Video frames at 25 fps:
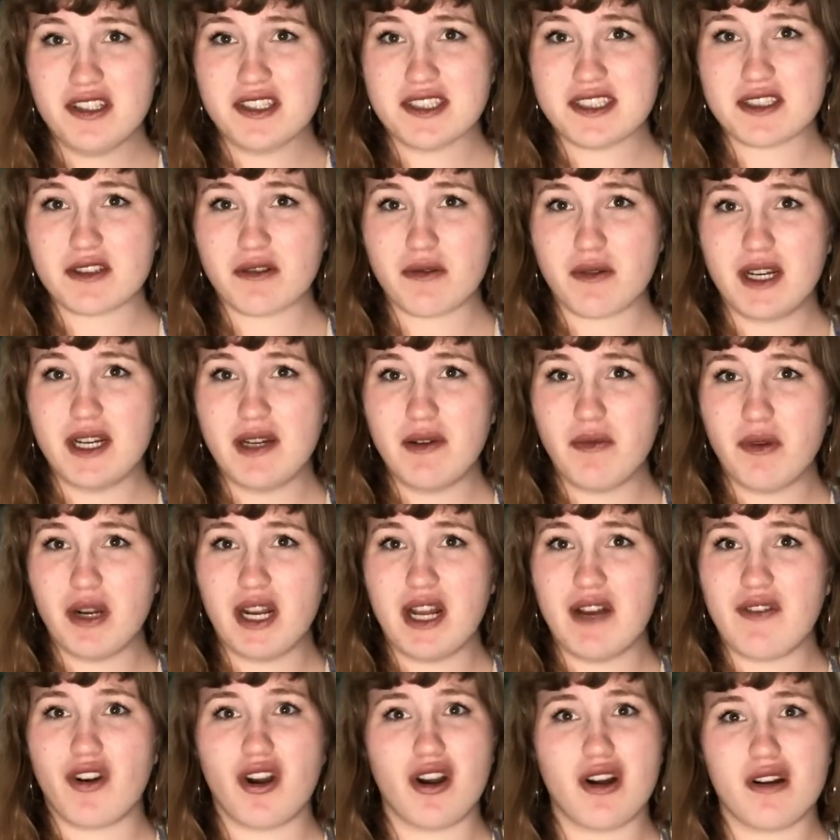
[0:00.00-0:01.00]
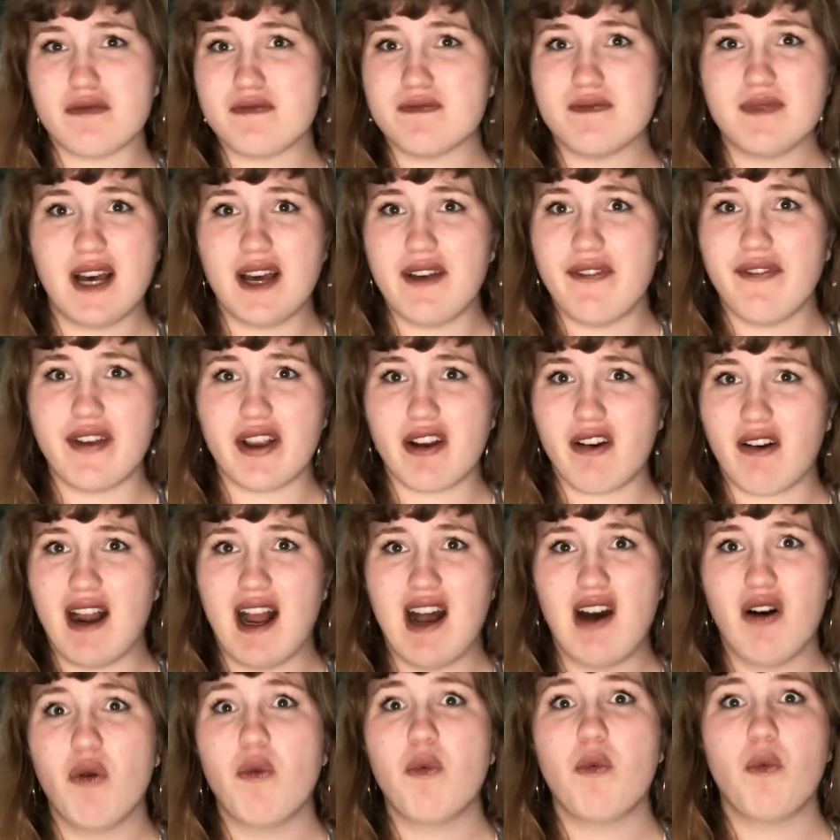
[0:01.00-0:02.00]
the screen whenever I figure
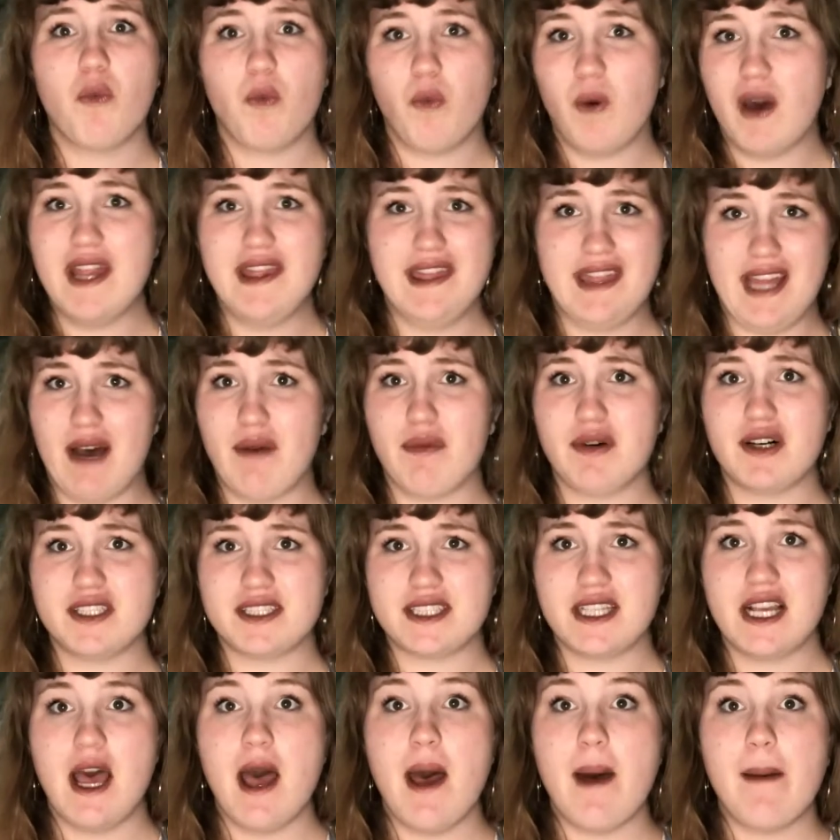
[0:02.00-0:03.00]
out when that was.